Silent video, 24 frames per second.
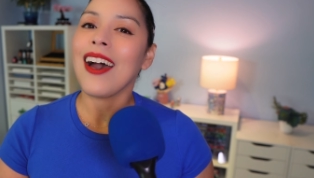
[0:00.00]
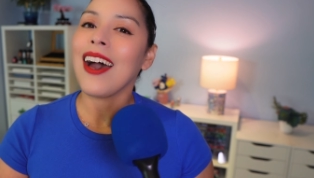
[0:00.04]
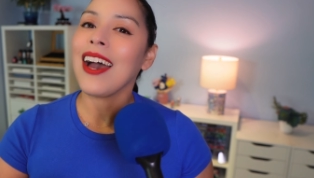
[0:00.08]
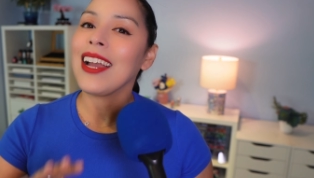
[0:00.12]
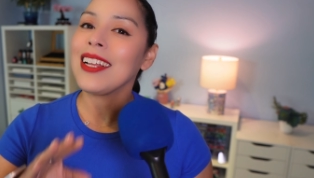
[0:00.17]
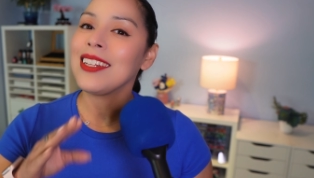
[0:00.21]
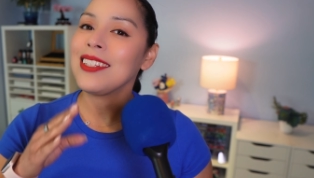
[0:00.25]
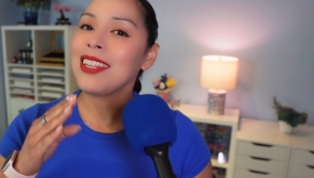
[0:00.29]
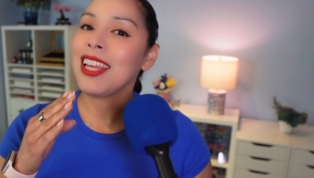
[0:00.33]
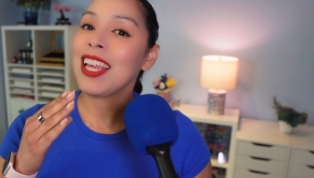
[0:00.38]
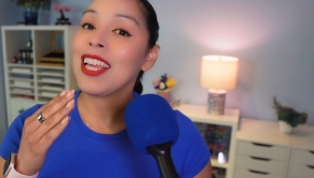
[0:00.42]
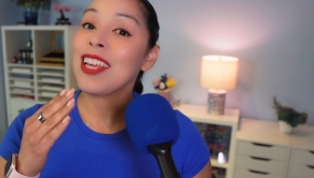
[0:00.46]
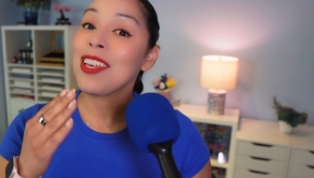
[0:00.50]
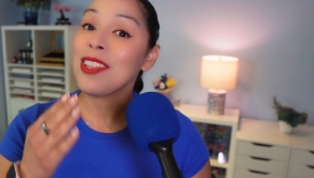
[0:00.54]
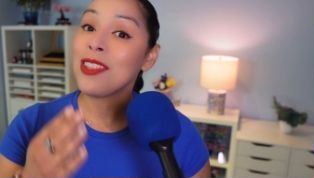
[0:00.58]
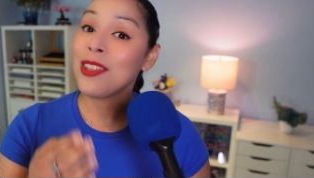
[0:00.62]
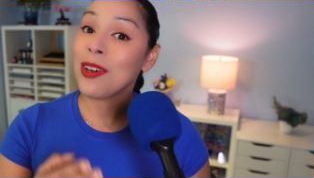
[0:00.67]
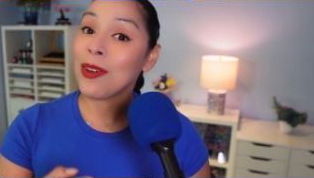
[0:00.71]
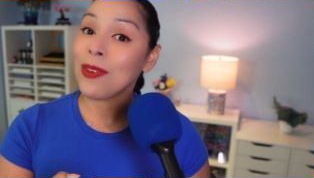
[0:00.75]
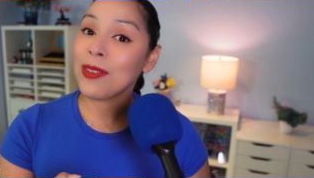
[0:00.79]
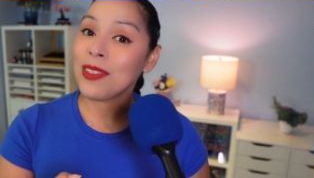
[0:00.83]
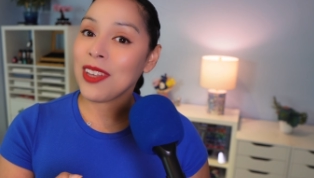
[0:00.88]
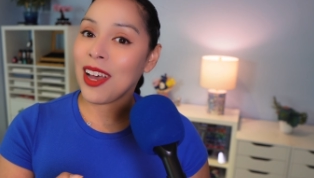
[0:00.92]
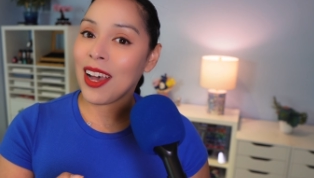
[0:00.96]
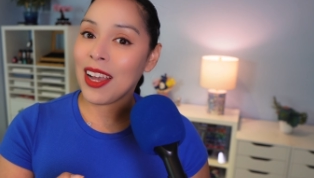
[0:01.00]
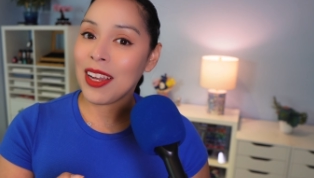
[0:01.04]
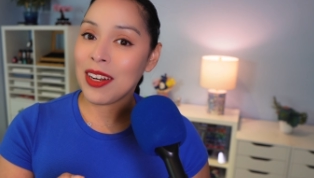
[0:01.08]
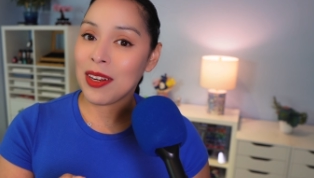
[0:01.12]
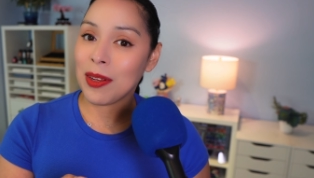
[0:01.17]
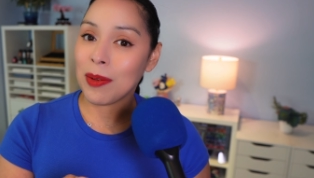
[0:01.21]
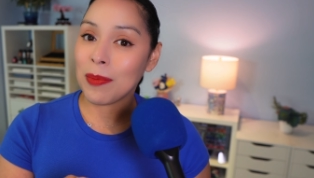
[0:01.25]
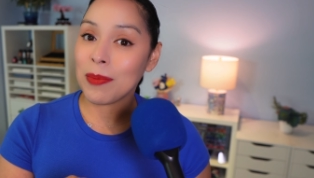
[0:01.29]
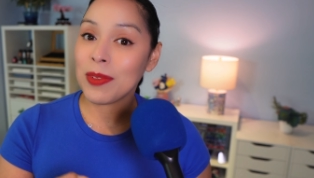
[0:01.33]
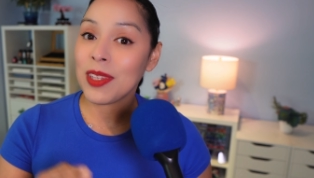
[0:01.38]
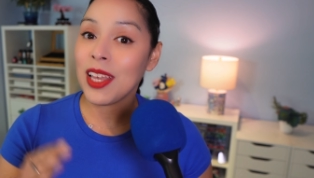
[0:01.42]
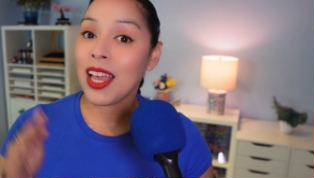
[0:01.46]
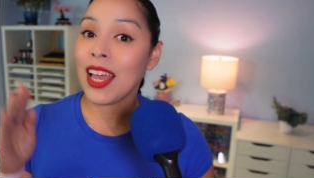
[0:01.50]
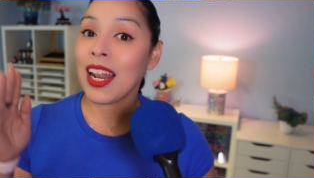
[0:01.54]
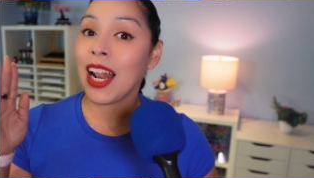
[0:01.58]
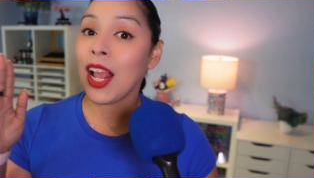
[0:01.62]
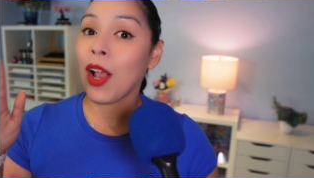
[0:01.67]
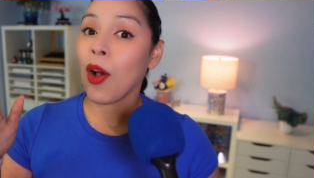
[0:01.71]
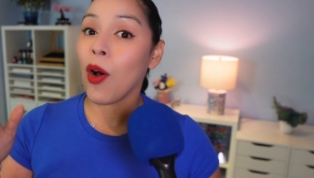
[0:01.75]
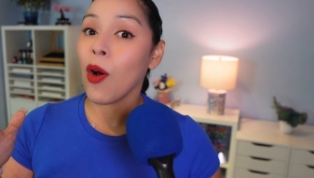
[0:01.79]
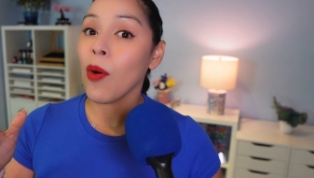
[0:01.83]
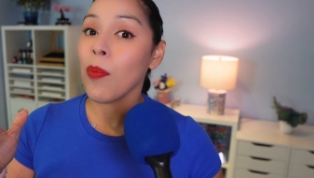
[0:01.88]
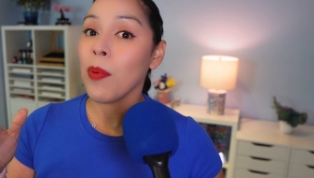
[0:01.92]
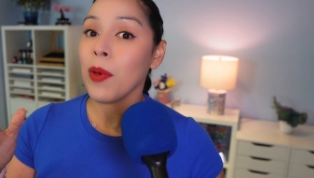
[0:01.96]
I take those items and
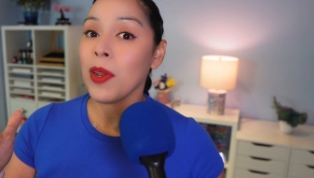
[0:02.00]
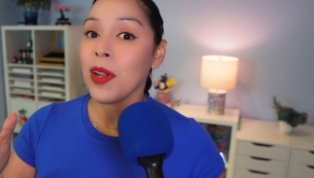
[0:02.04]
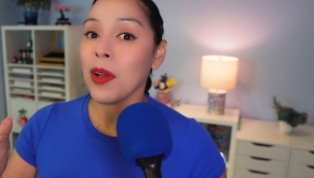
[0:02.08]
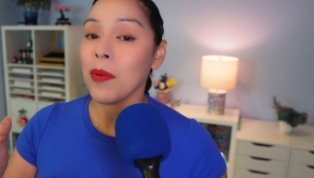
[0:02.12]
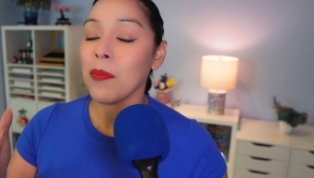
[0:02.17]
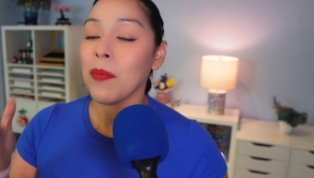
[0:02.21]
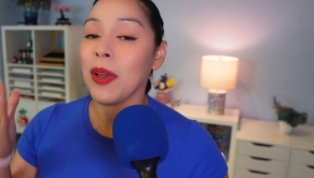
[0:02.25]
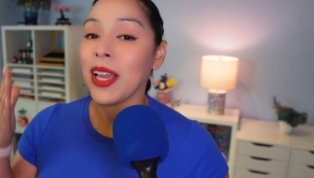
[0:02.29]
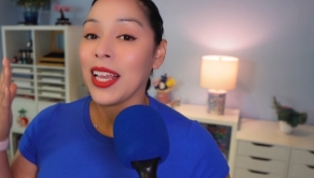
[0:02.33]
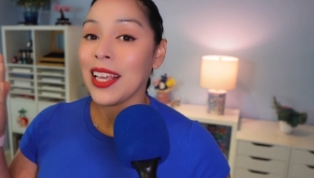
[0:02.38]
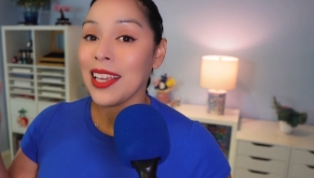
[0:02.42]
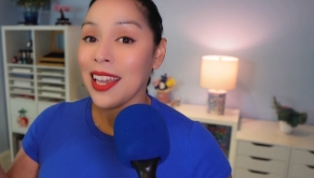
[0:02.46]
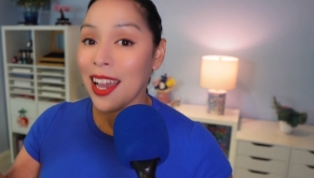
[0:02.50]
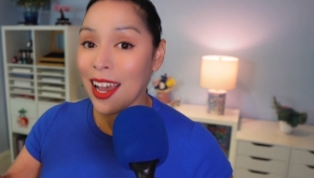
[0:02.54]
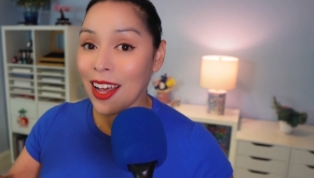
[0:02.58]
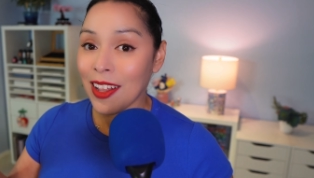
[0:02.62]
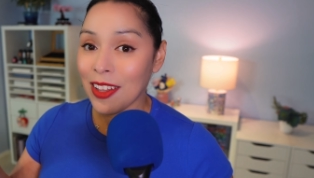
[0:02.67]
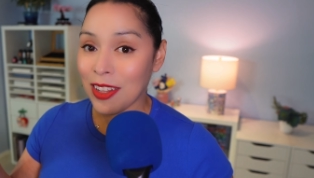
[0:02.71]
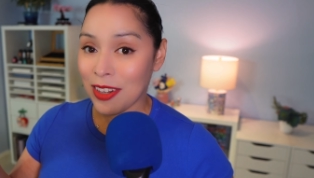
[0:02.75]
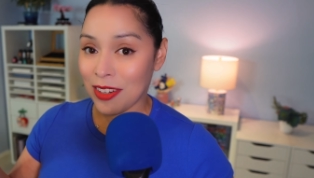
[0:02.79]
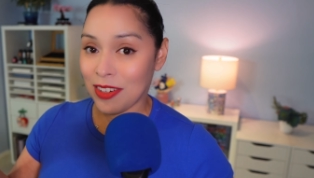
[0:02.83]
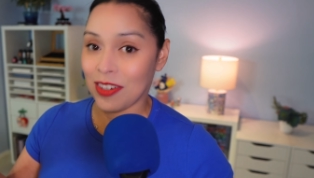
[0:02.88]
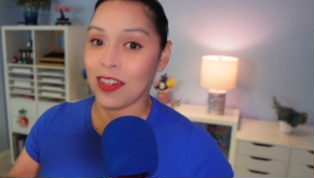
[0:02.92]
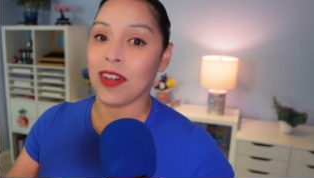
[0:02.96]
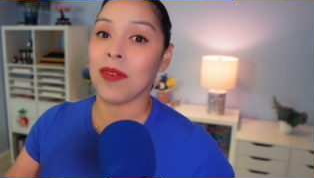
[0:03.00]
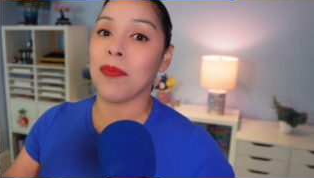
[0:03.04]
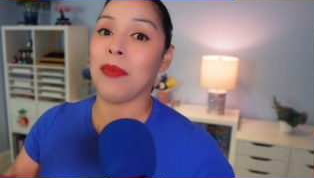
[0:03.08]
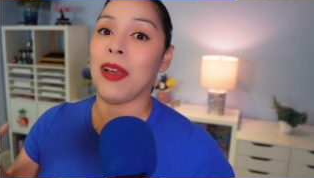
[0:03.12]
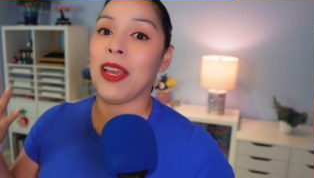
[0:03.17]
I open up my calendar,